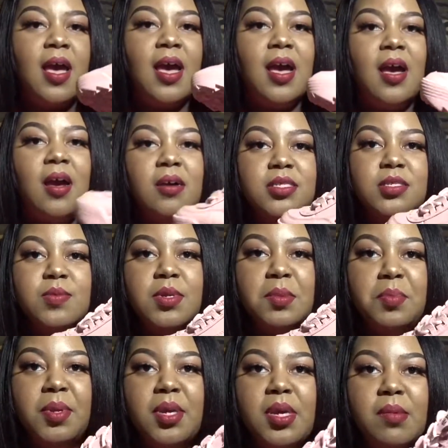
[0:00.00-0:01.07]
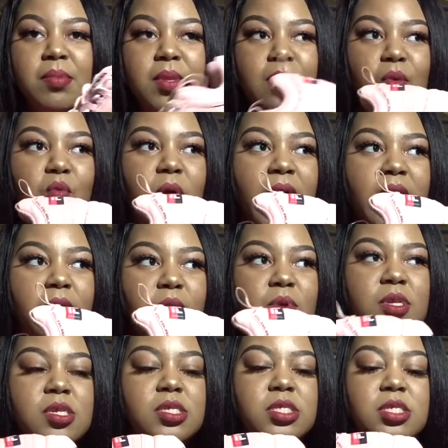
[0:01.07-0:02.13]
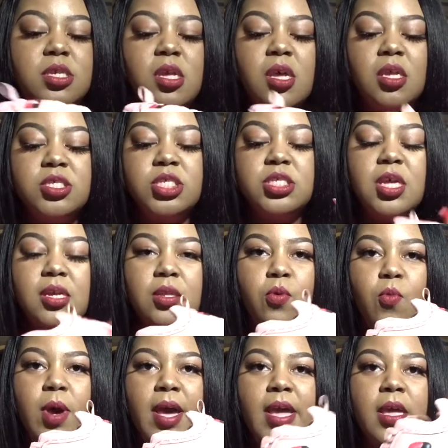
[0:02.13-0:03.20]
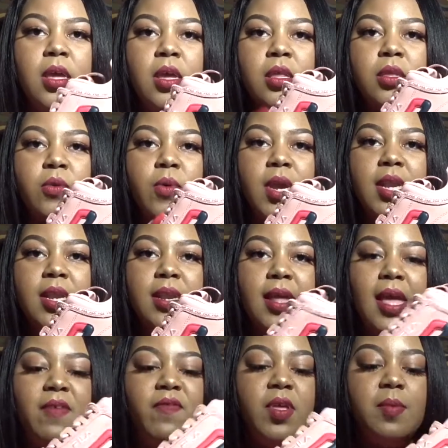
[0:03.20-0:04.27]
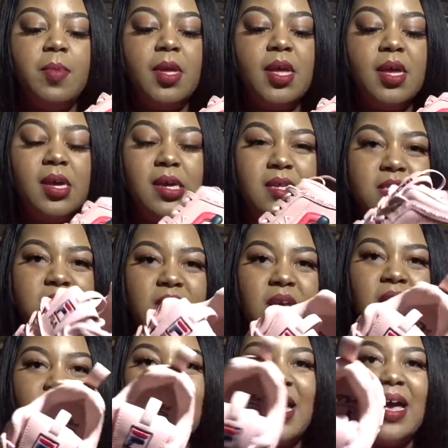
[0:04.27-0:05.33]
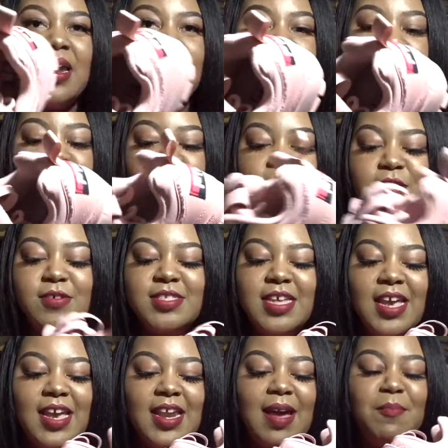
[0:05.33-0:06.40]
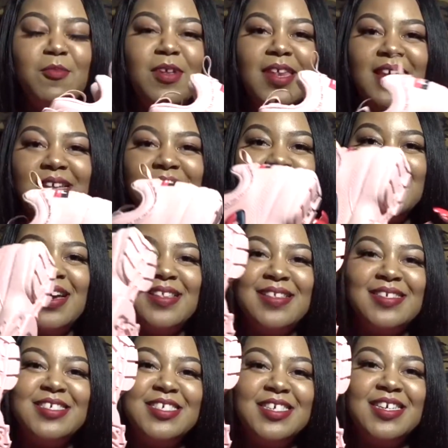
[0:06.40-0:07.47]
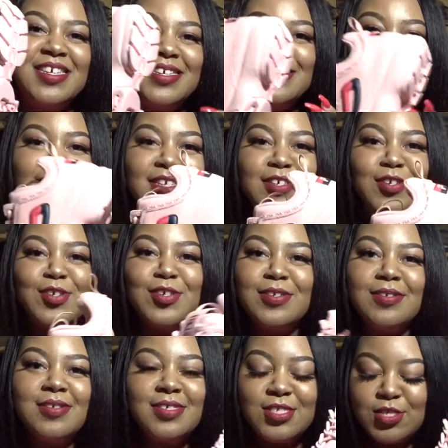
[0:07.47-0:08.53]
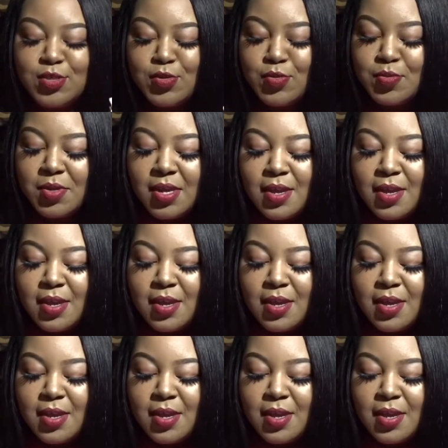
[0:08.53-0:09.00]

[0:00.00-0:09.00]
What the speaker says: I also want to pick up the white ones, just like the white, the red, and navy, because I like those, and I'm really into like the chunky sneaker shoe